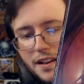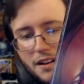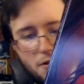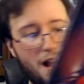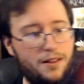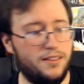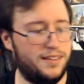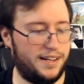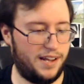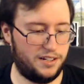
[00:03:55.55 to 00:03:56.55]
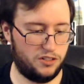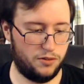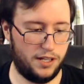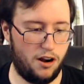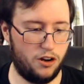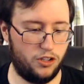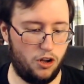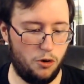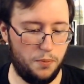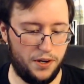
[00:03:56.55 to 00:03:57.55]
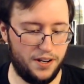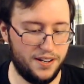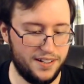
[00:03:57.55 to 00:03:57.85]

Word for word: And wow, this is like actually really hard to open.